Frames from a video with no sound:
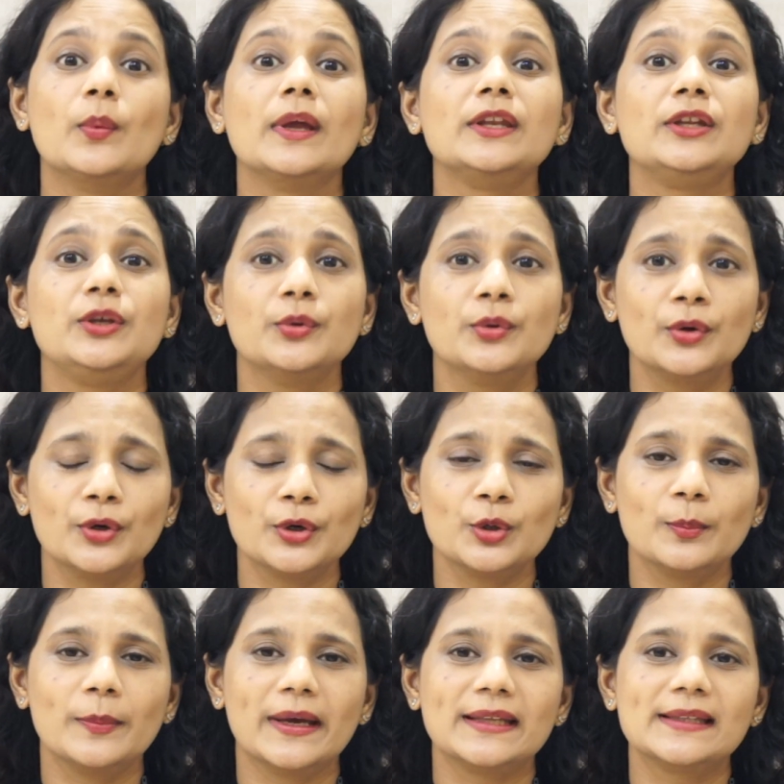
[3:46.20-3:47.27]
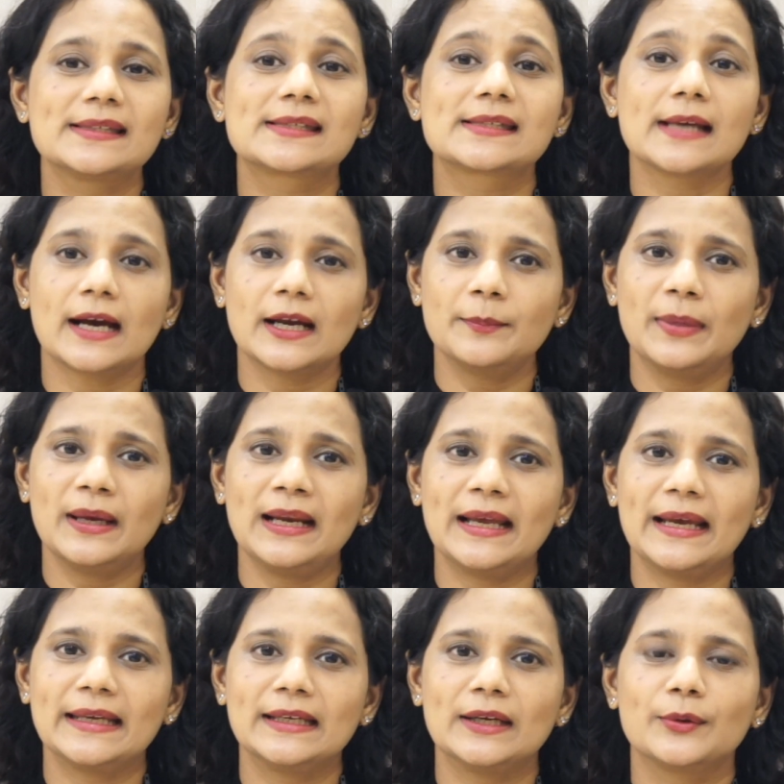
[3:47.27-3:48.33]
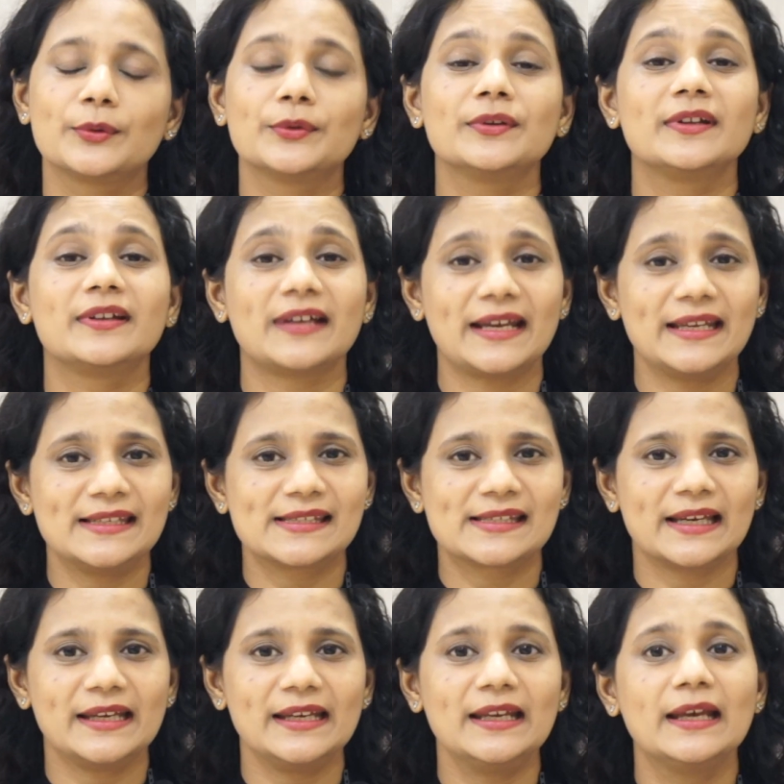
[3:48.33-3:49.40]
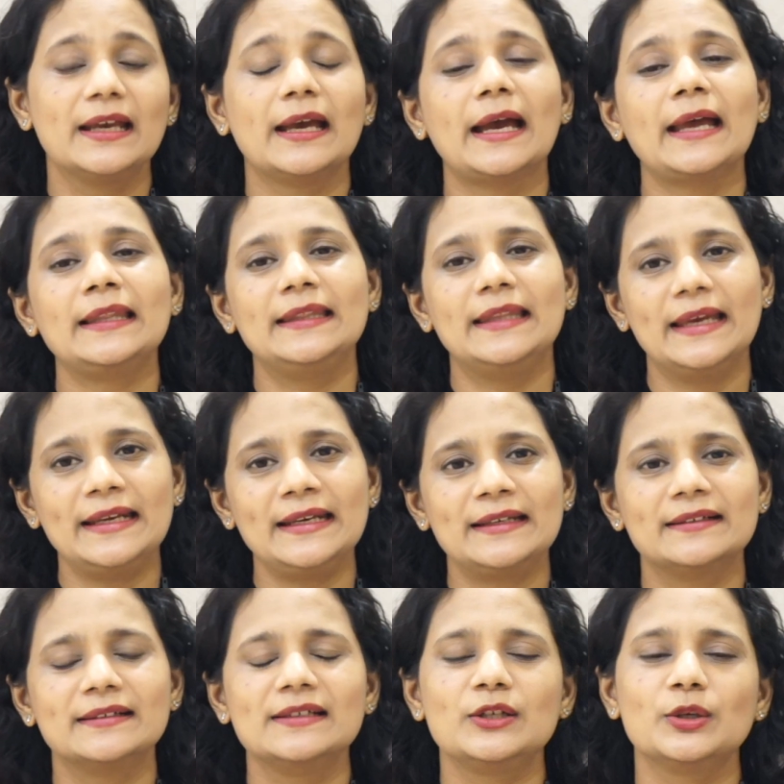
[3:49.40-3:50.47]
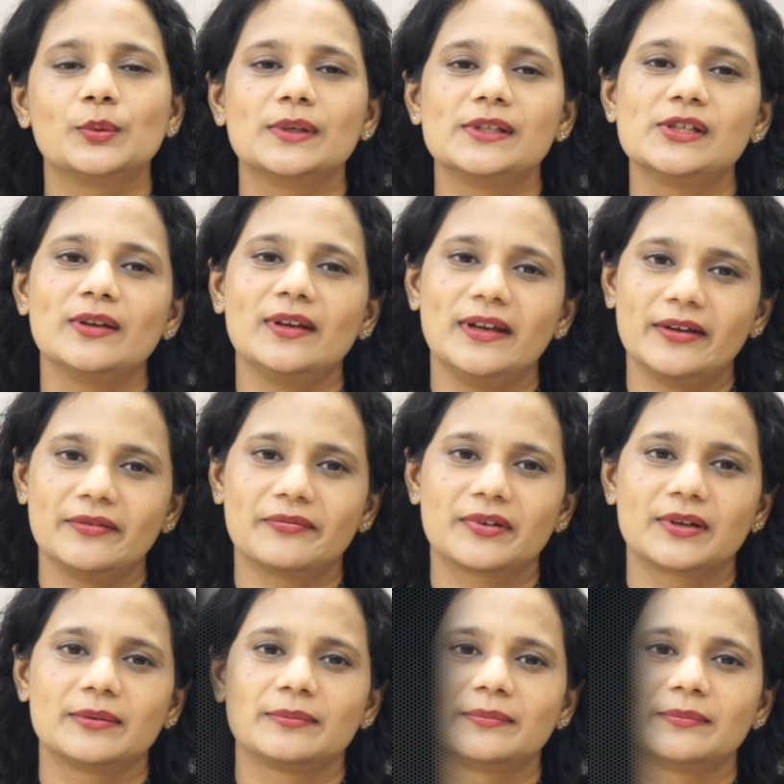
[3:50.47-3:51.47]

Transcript: When you go to bed, start by lying down on the right side and then turn towards your left.